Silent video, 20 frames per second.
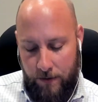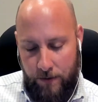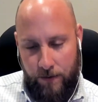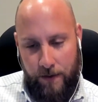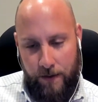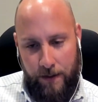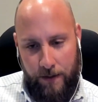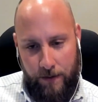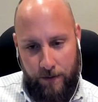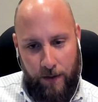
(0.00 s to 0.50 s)

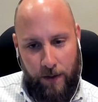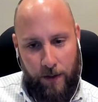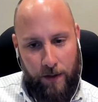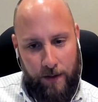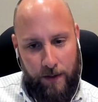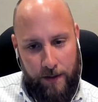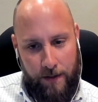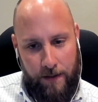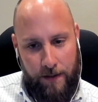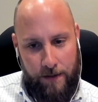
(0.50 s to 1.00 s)
really
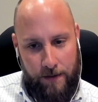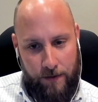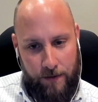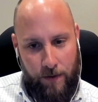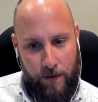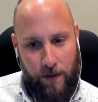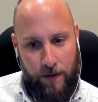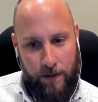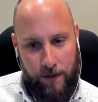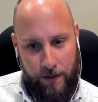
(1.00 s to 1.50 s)
rolling and it's
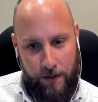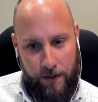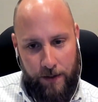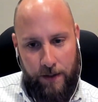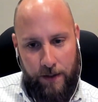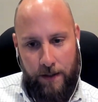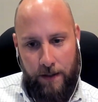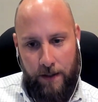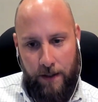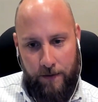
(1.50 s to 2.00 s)
rolling
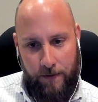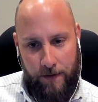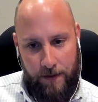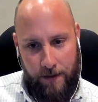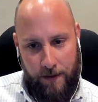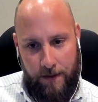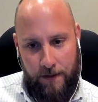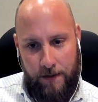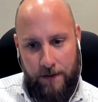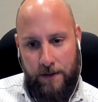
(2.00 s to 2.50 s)
good and
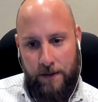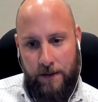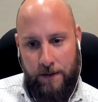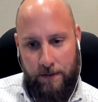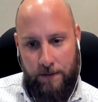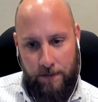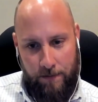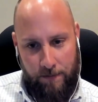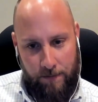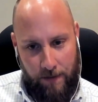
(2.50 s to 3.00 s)
everything's
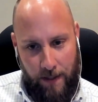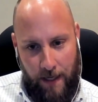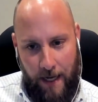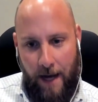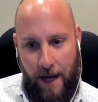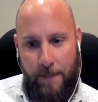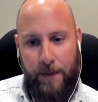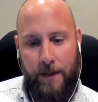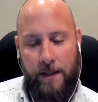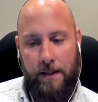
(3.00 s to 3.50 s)
just
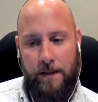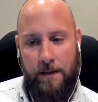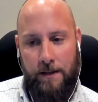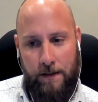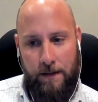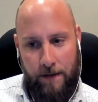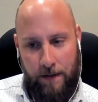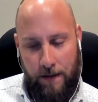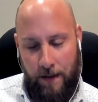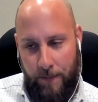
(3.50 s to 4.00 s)
happening.
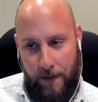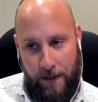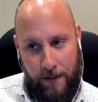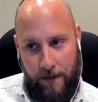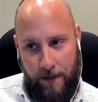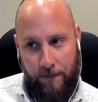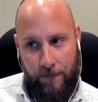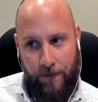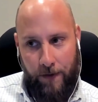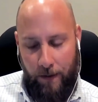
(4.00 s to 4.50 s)
I mean, it
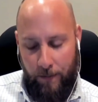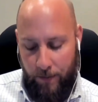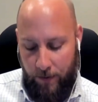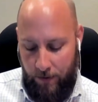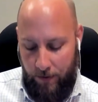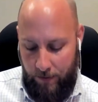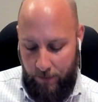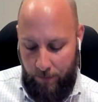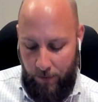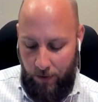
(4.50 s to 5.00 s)
can fall
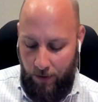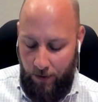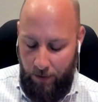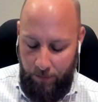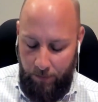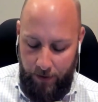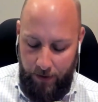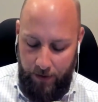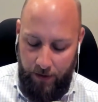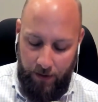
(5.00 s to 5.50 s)
apart tomorrow,
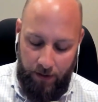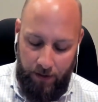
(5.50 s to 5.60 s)
but